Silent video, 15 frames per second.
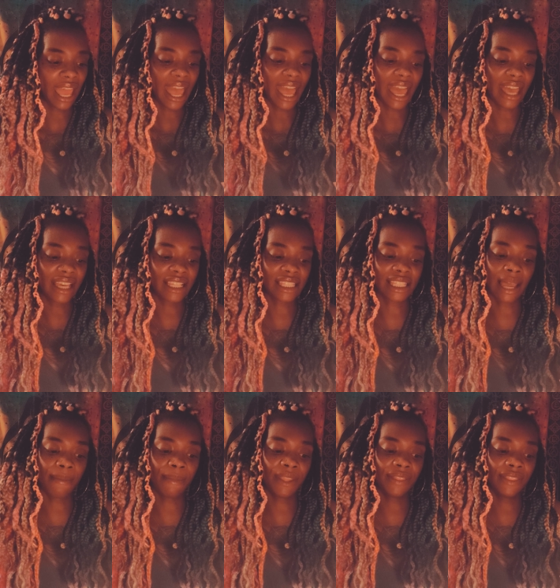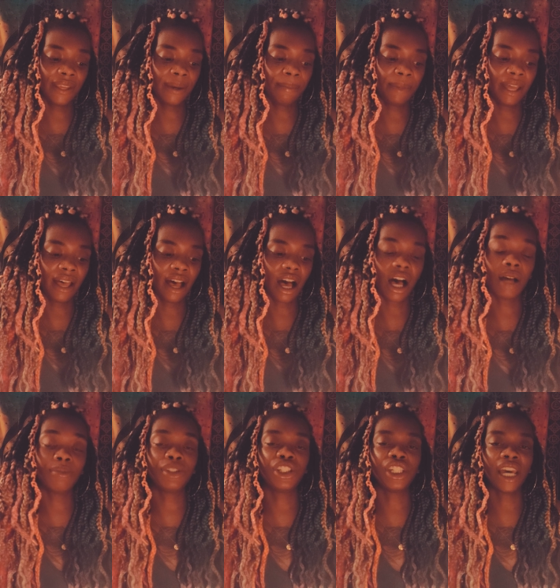Examine them
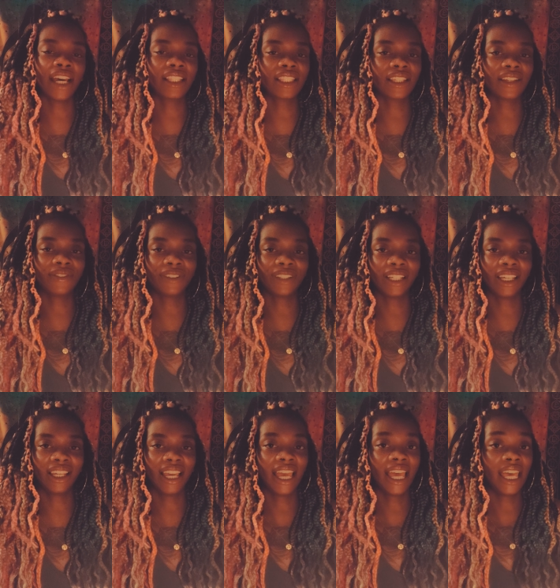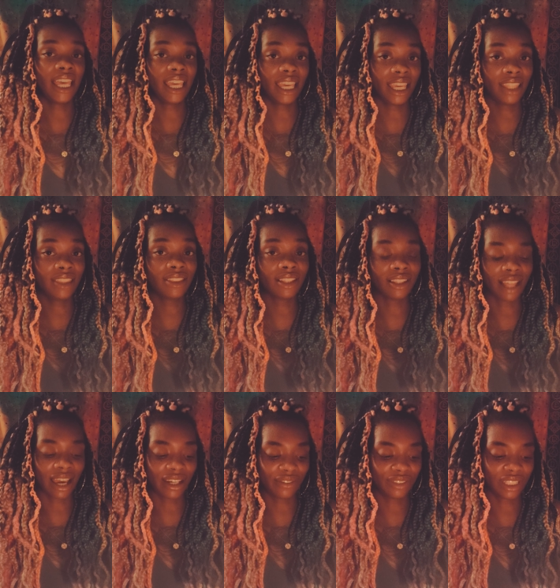objectively in the light
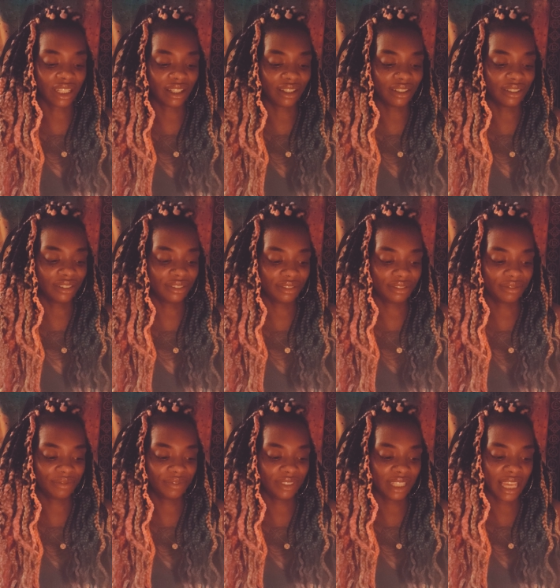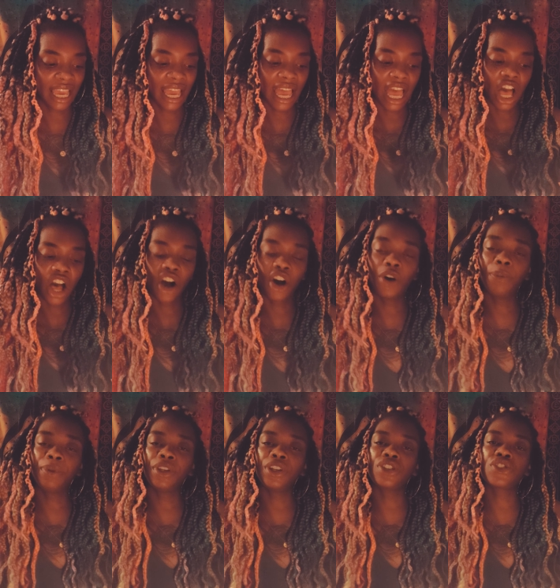of love. Help
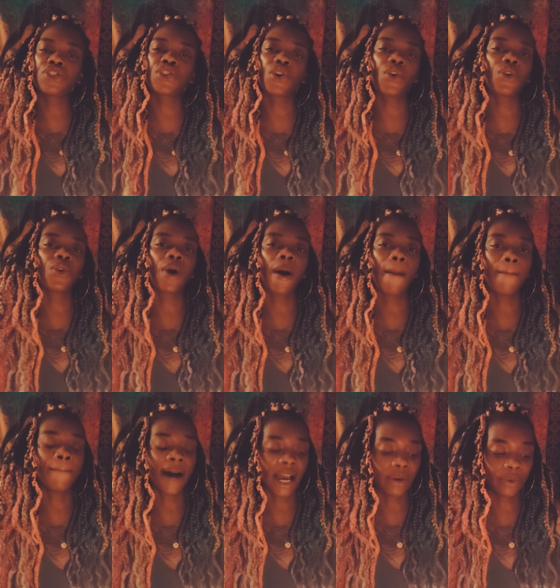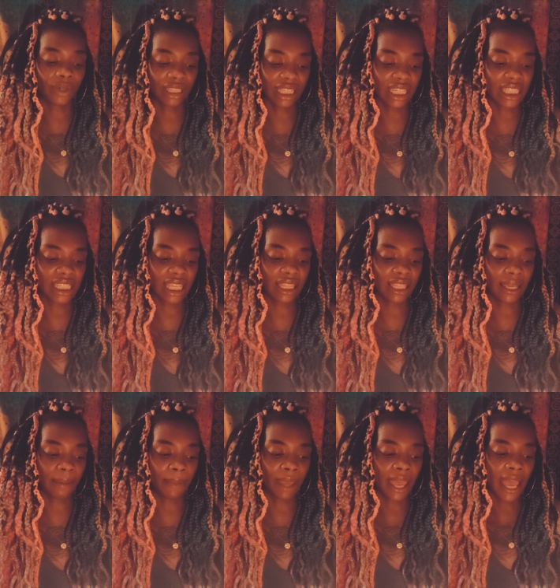your soul by releasing
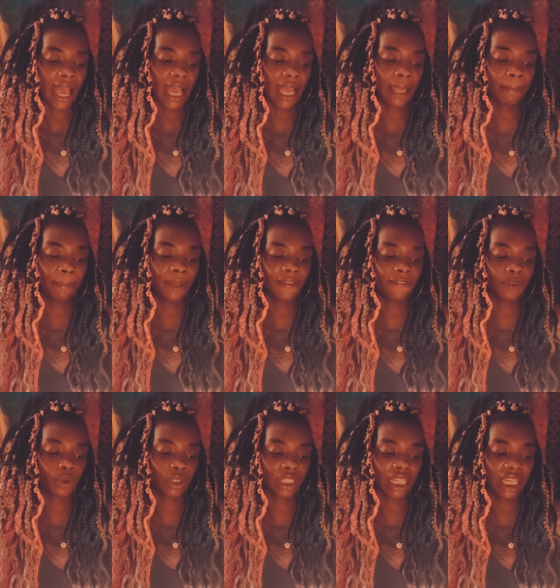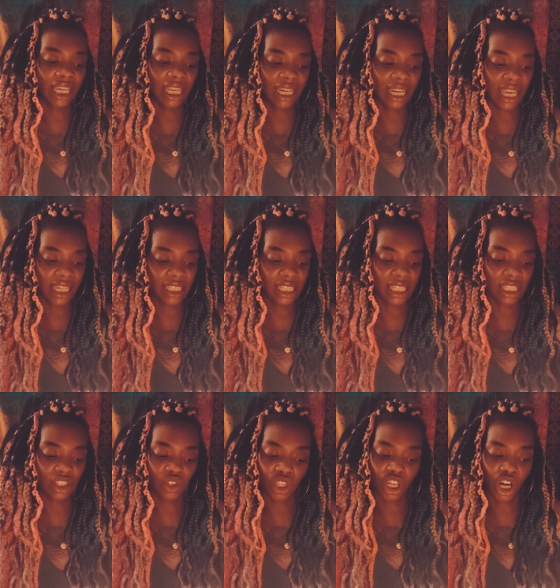them and be fully connected
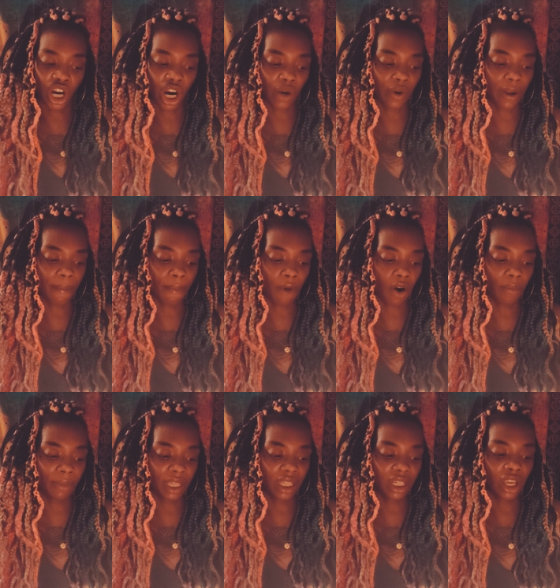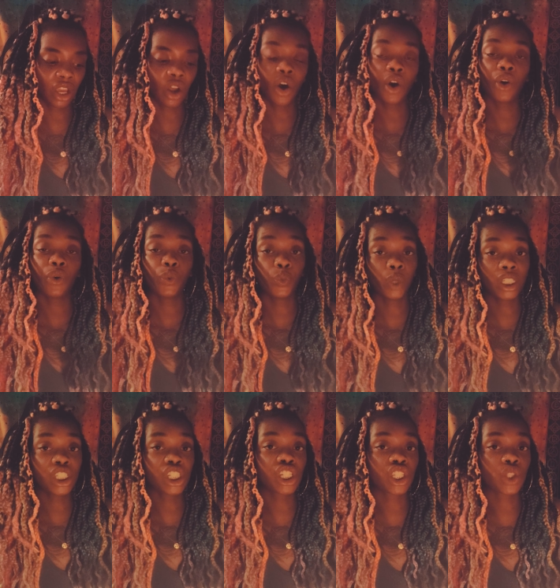to the current moment which
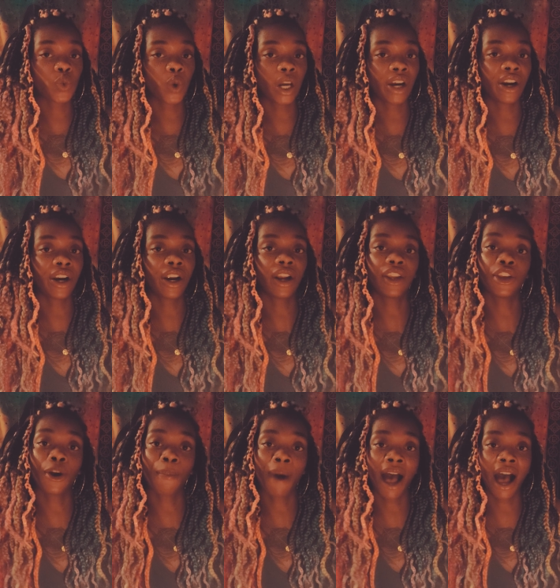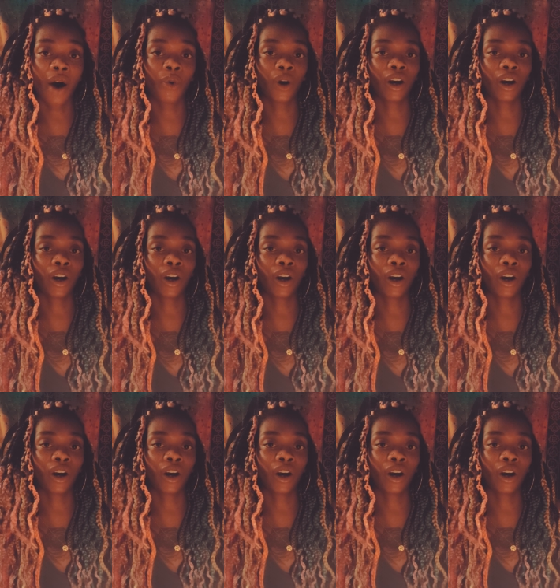is where your power